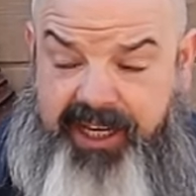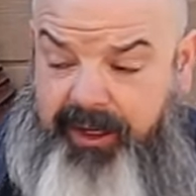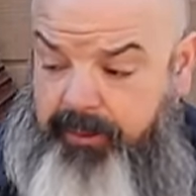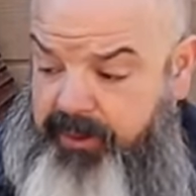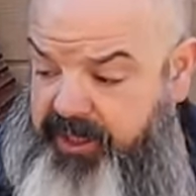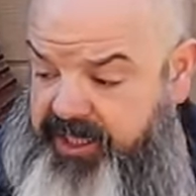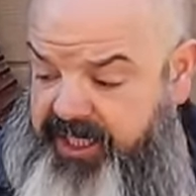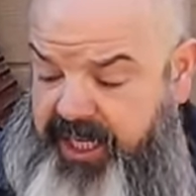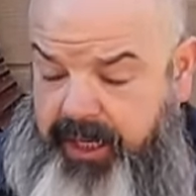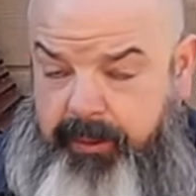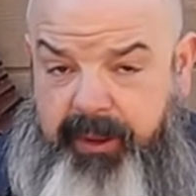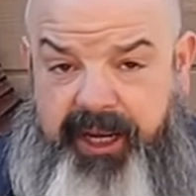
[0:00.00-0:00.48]
I'm gonna
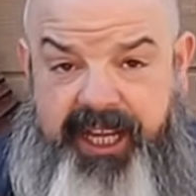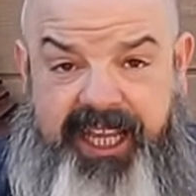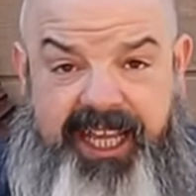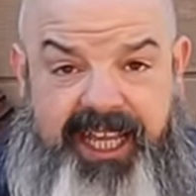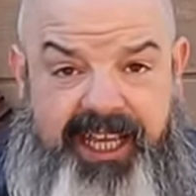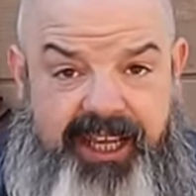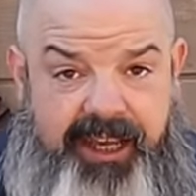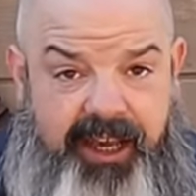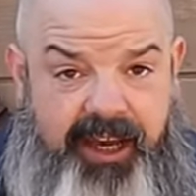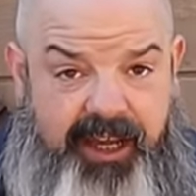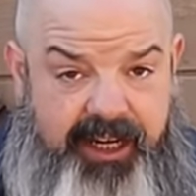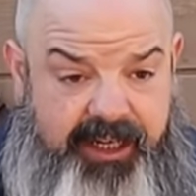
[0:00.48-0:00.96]
take my
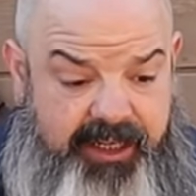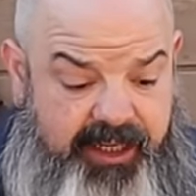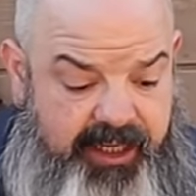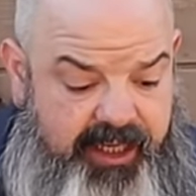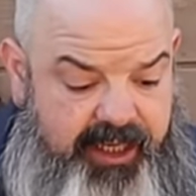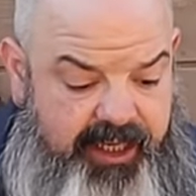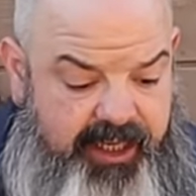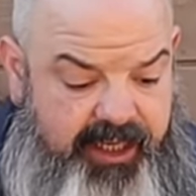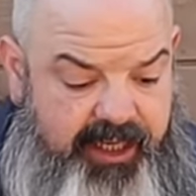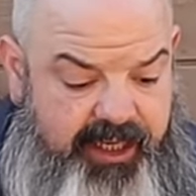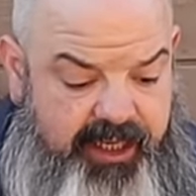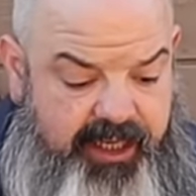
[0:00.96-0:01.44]
heat gun
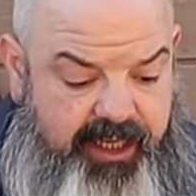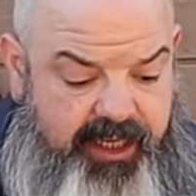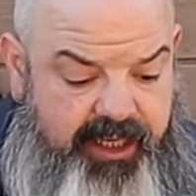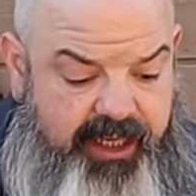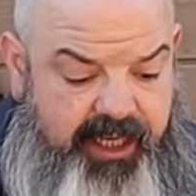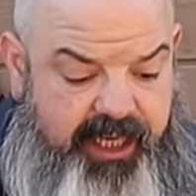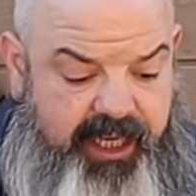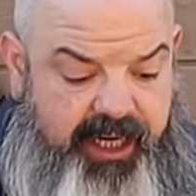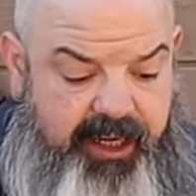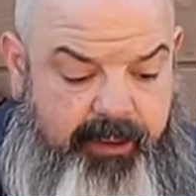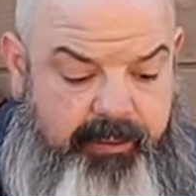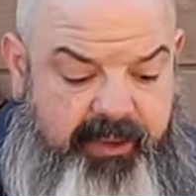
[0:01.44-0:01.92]

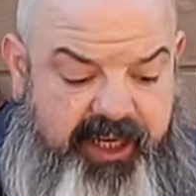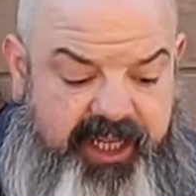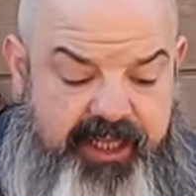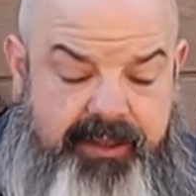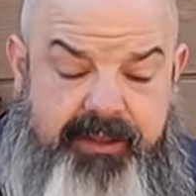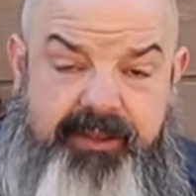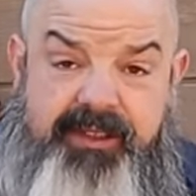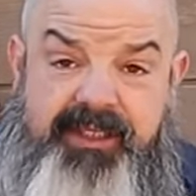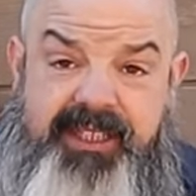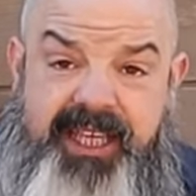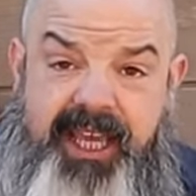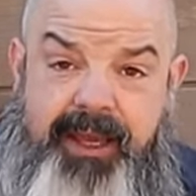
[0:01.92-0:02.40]
and I'm gonna
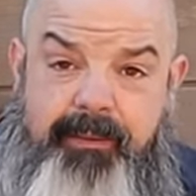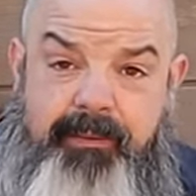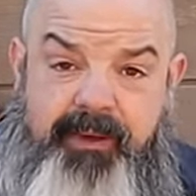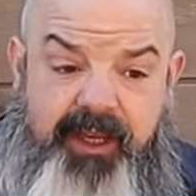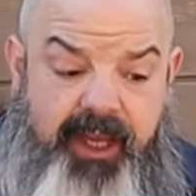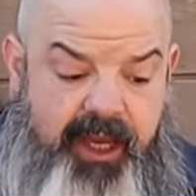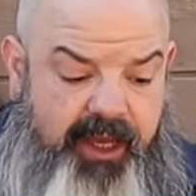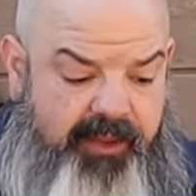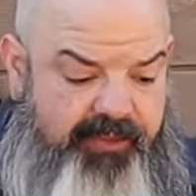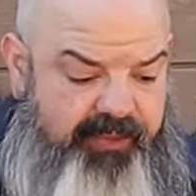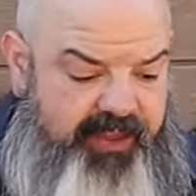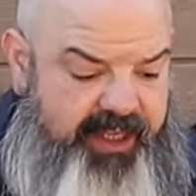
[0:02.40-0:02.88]
temp
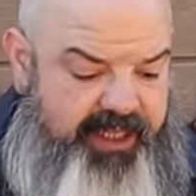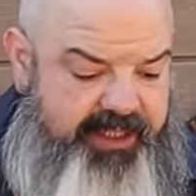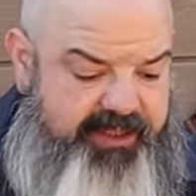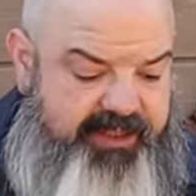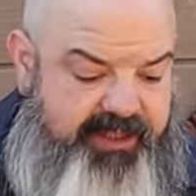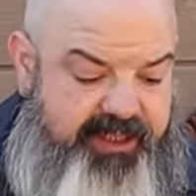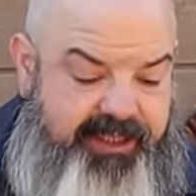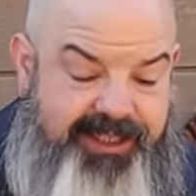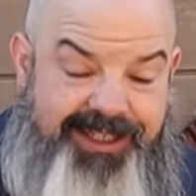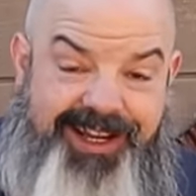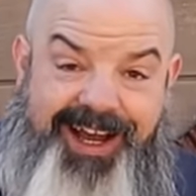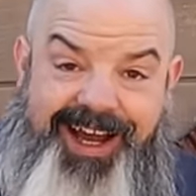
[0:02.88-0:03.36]
gun
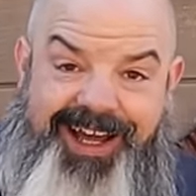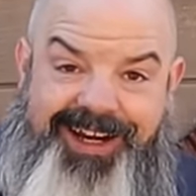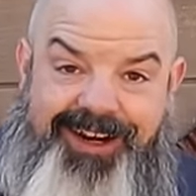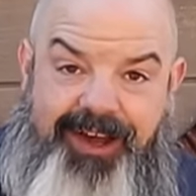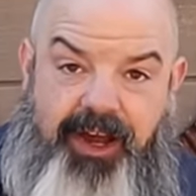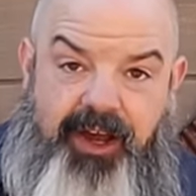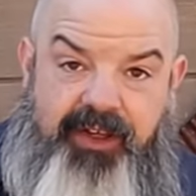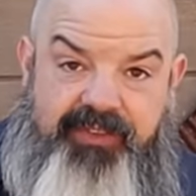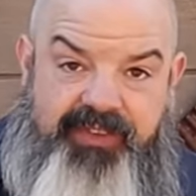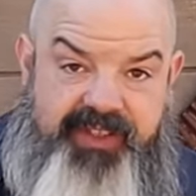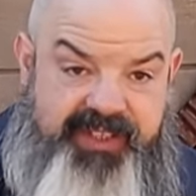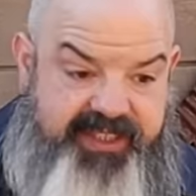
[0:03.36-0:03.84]
this, not
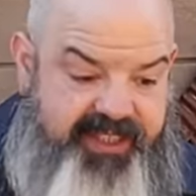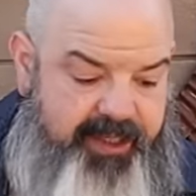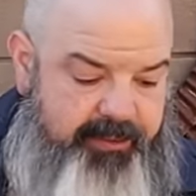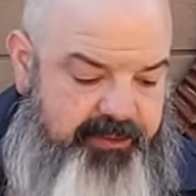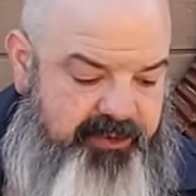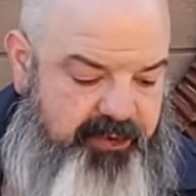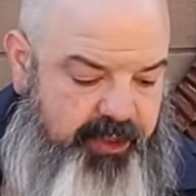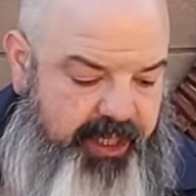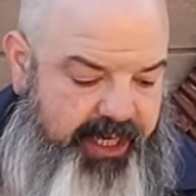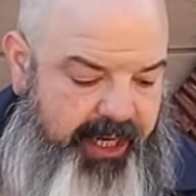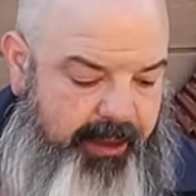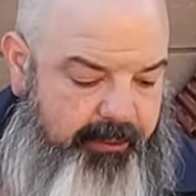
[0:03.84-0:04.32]
on the
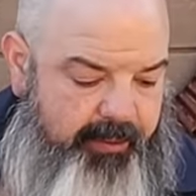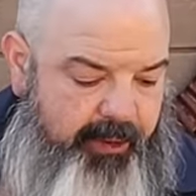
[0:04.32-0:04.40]
substrate.